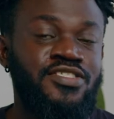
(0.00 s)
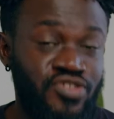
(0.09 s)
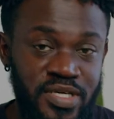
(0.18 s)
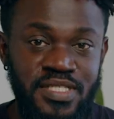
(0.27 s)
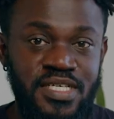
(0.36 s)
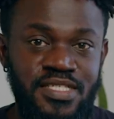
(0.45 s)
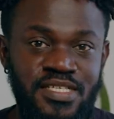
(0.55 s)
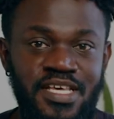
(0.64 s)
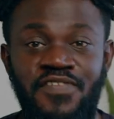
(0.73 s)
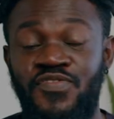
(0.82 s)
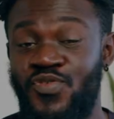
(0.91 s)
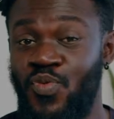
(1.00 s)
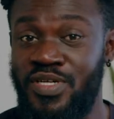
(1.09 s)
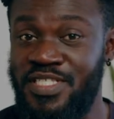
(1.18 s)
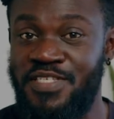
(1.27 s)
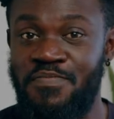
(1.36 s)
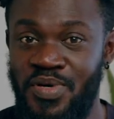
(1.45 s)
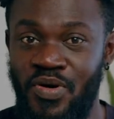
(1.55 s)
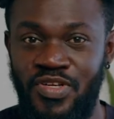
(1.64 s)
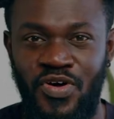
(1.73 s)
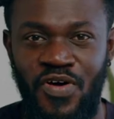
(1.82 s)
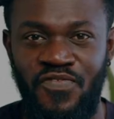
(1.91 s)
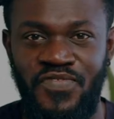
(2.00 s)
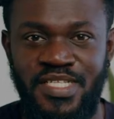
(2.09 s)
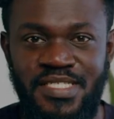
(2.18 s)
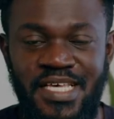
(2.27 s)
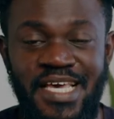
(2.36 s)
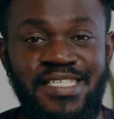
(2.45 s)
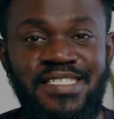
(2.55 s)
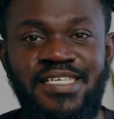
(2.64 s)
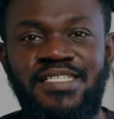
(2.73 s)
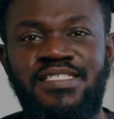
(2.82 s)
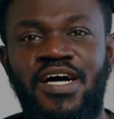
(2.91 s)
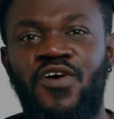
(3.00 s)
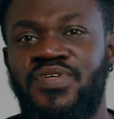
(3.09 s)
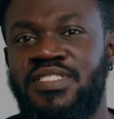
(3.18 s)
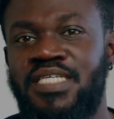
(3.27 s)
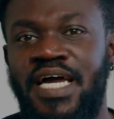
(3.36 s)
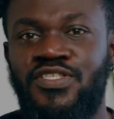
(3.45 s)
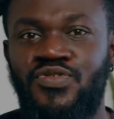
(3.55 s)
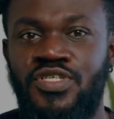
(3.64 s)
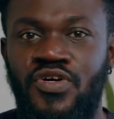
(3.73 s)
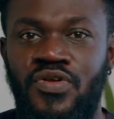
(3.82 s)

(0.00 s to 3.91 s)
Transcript: Trust it if you want to build your confidence. Instincts are often tied to the